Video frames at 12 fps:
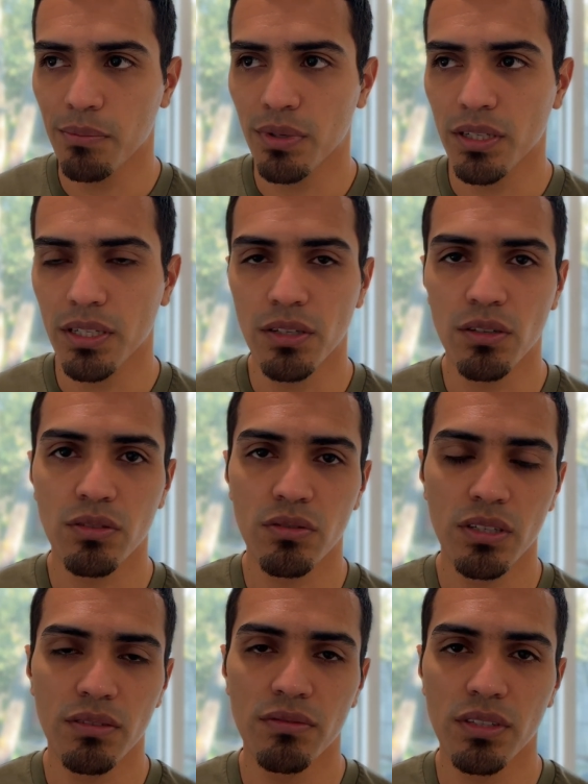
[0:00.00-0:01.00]
but it also
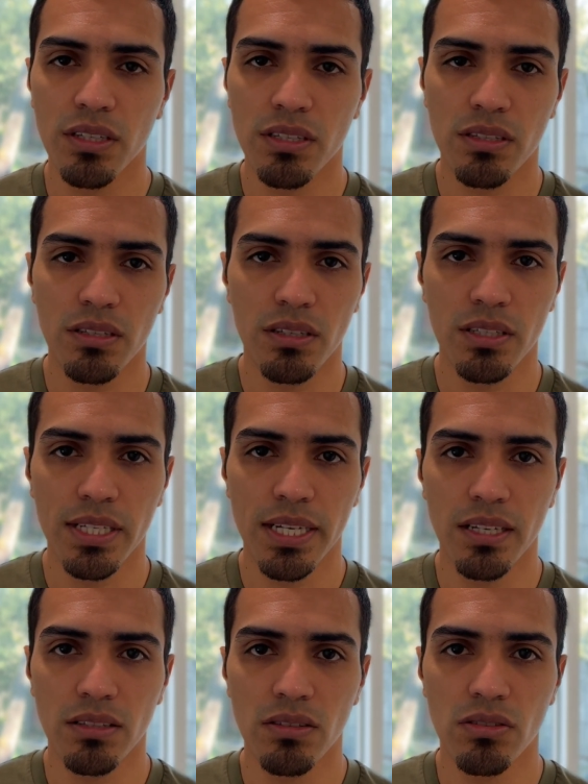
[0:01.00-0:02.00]
gives us a
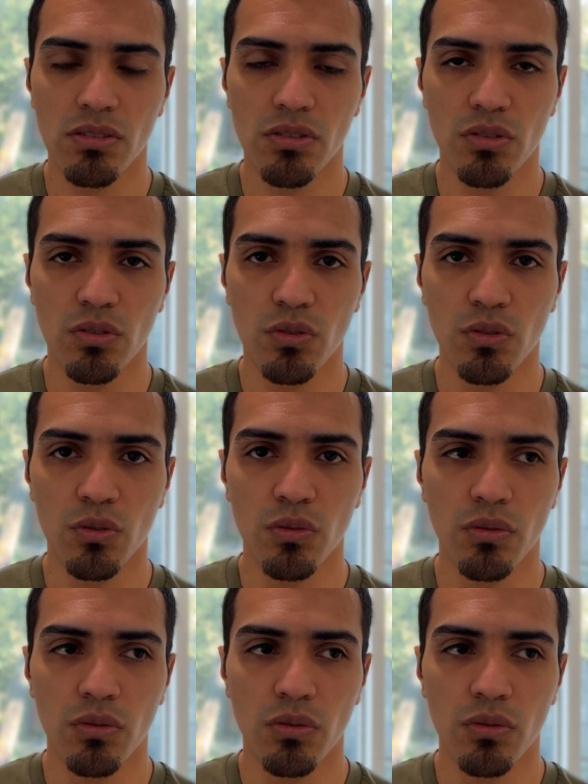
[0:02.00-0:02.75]
chance to